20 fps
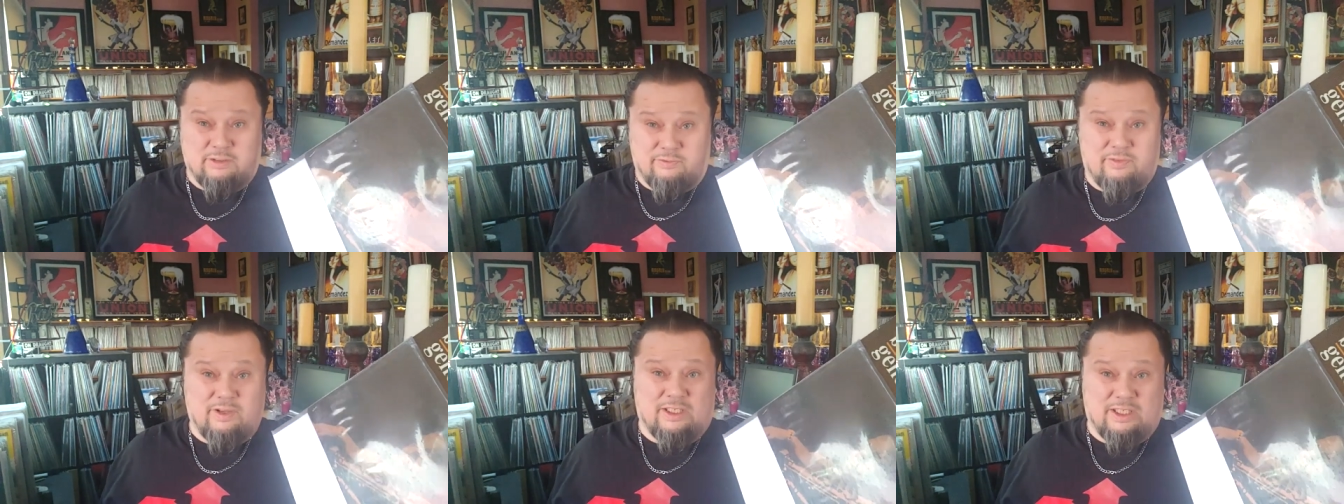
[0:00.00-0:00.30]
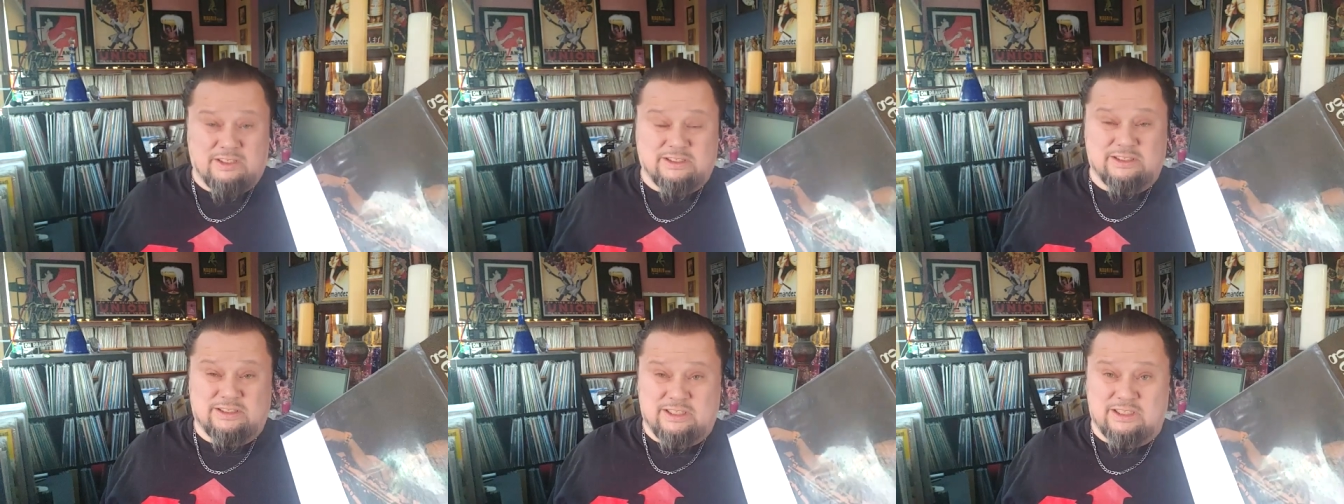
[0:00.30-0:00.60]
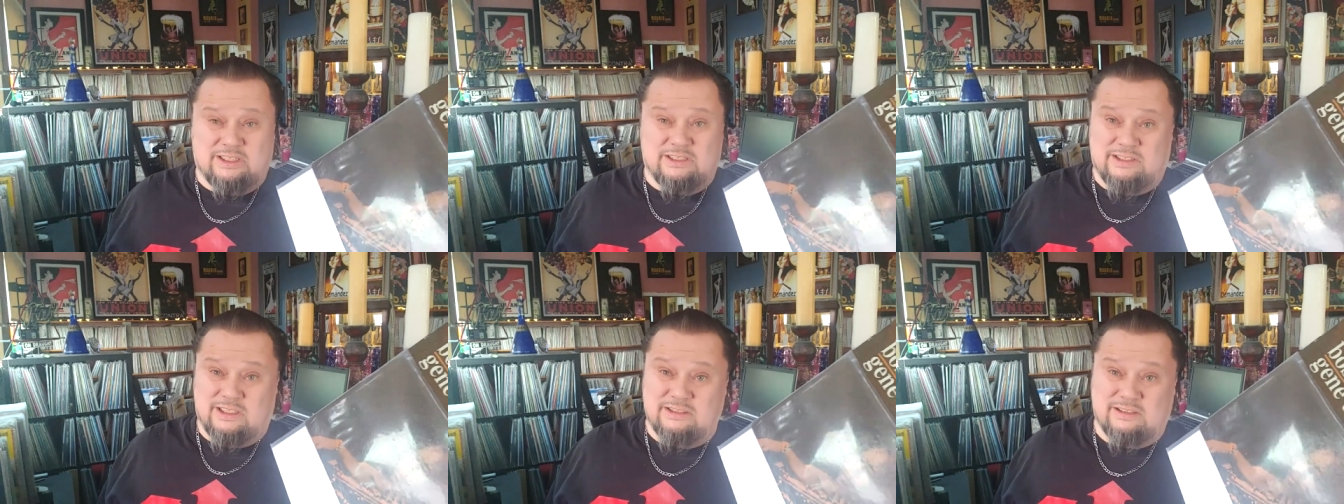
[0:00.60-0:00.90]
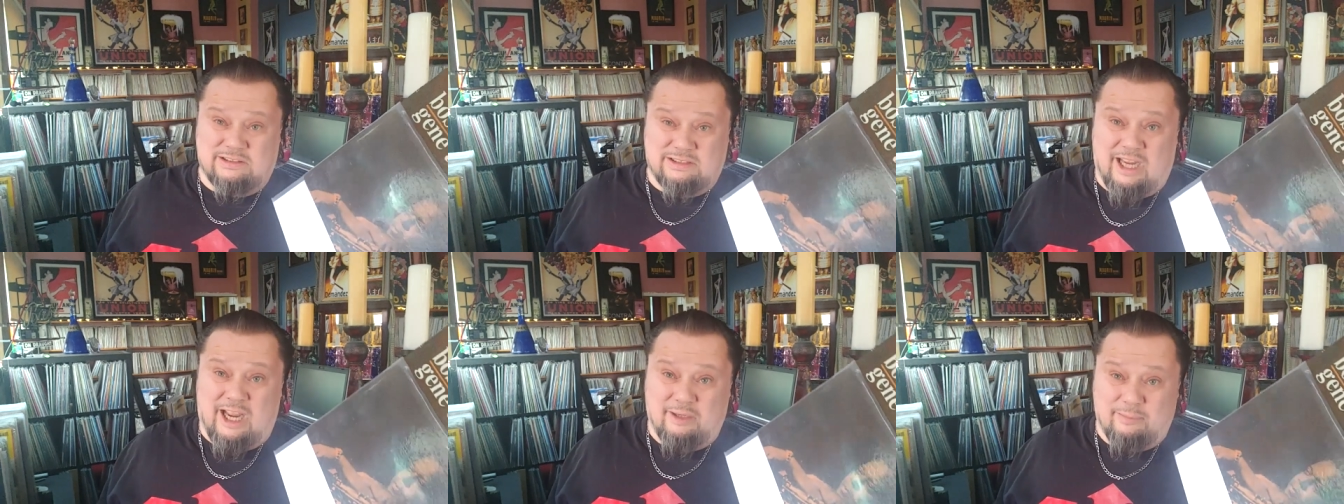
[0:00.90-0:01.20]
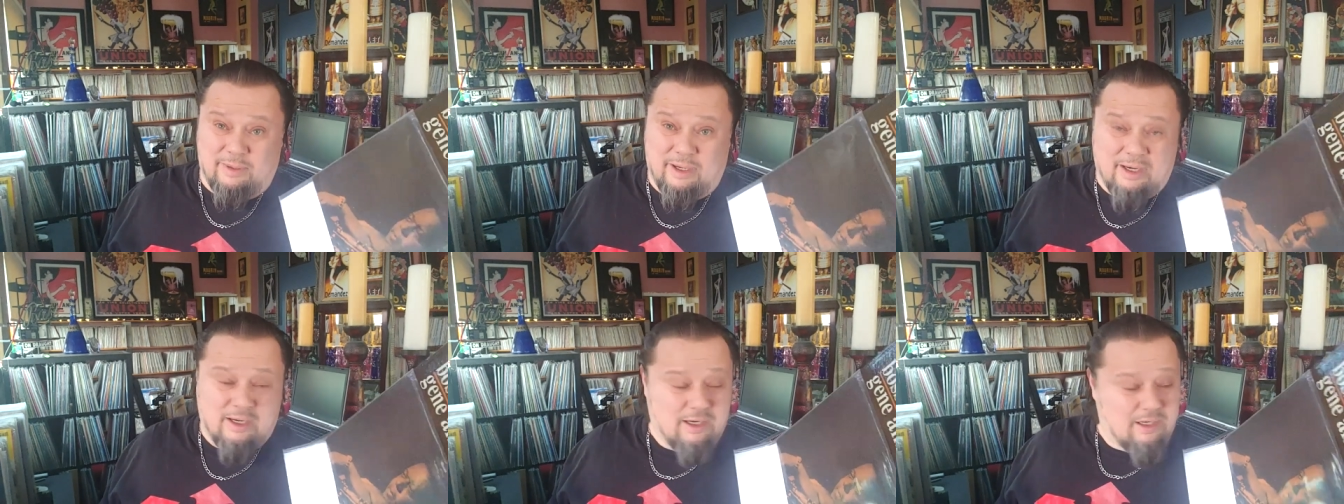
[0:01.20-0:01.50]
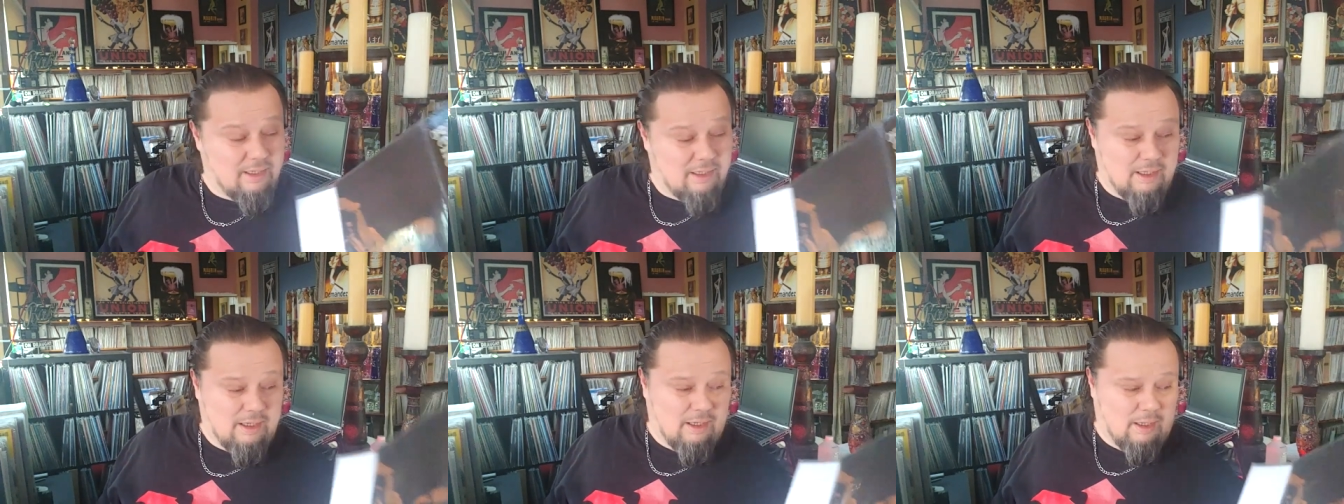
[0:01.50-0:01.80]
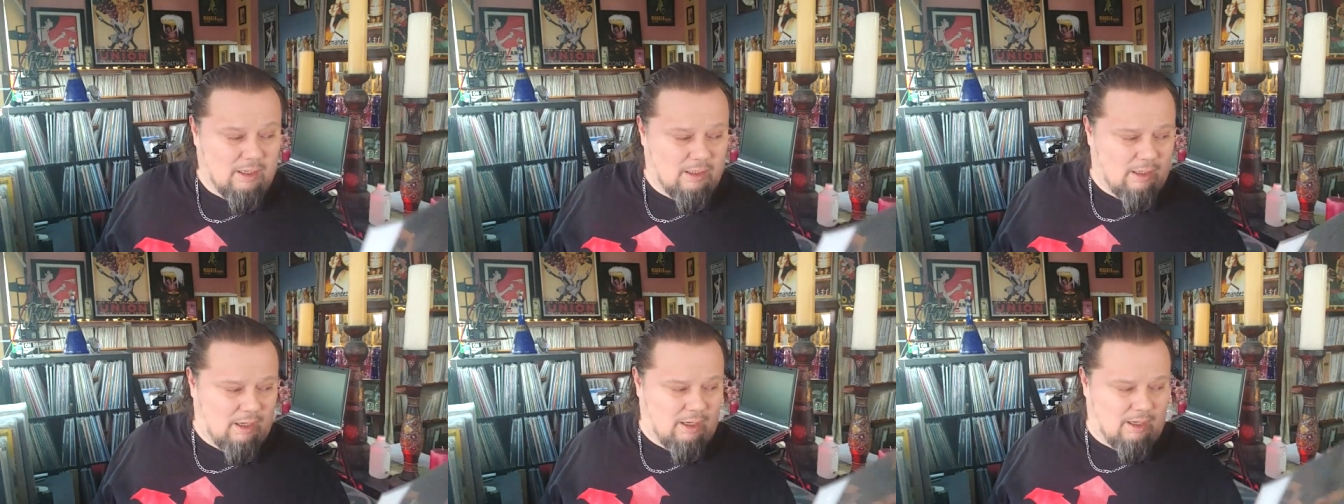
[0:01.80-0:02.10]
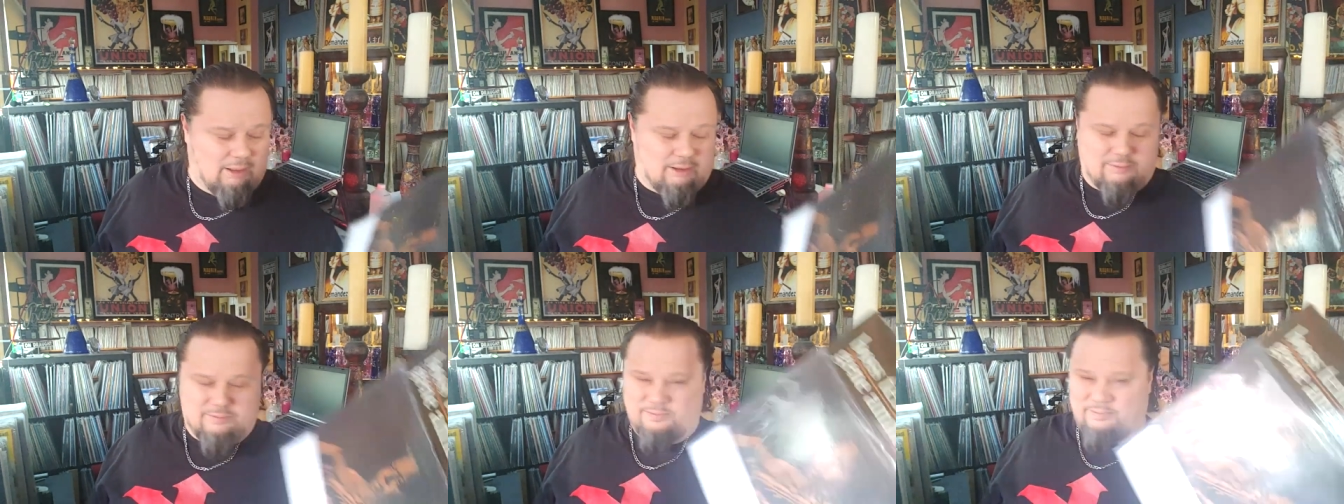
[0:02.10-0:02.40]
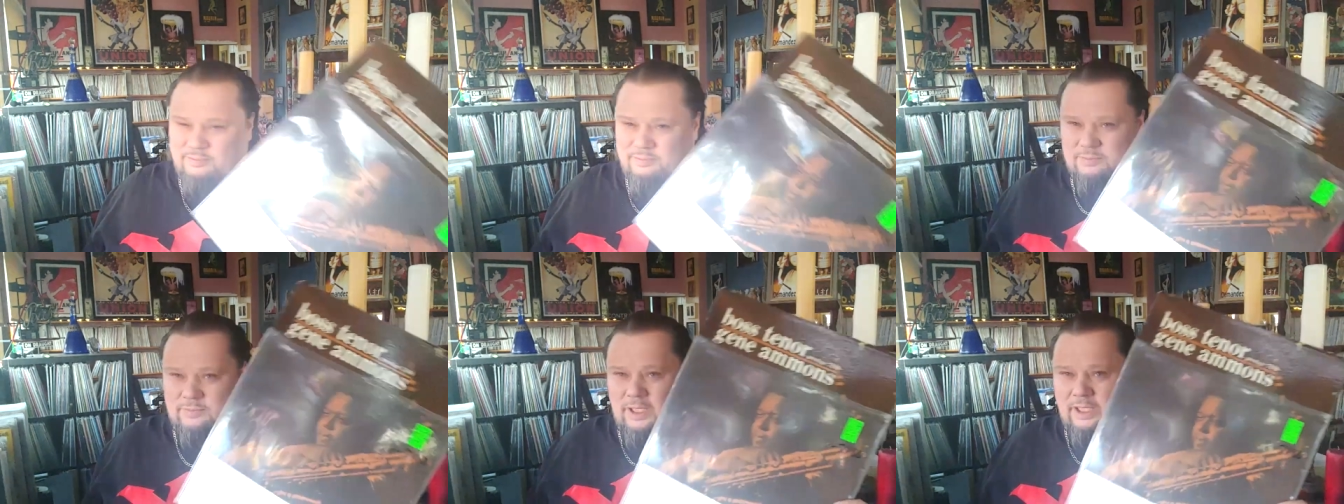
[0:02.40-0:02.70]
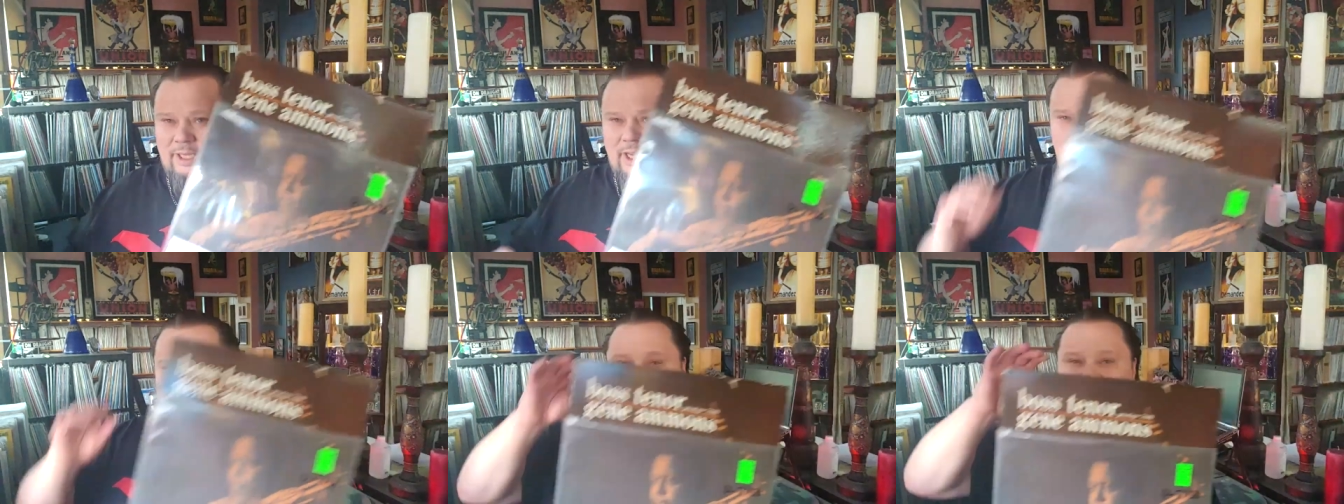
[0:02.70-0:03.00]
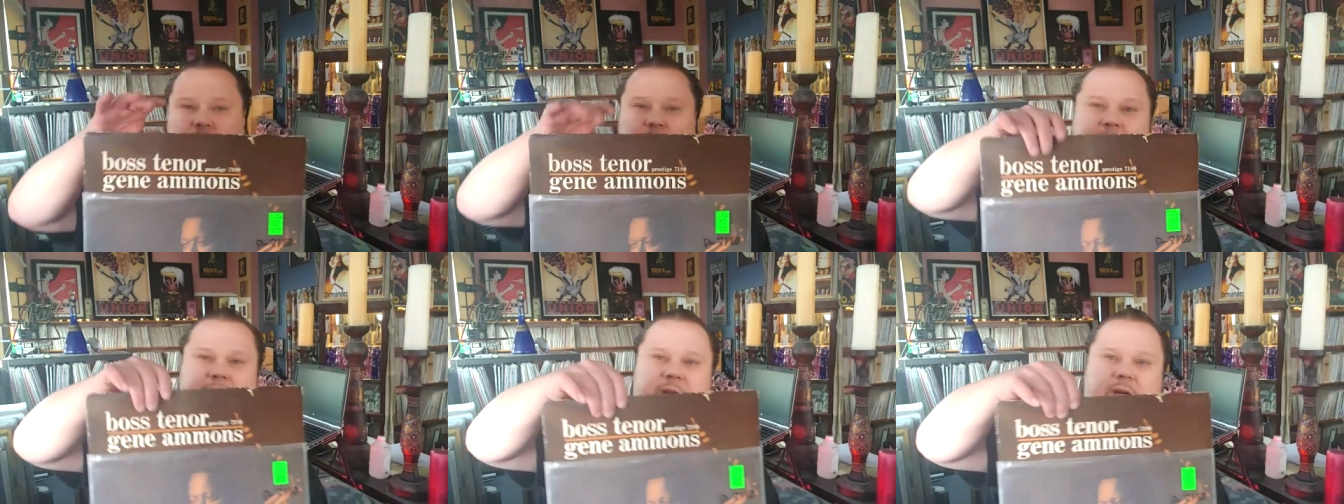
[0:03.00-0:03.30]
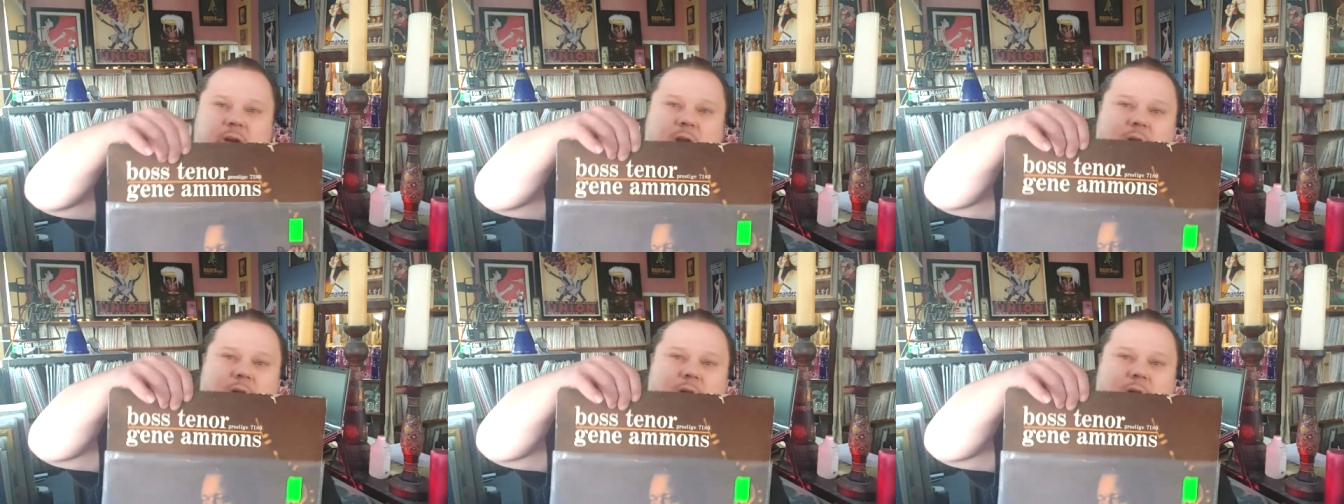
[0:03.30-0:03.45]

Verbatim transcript: 50s and 60s as a sideman. Uh, again, great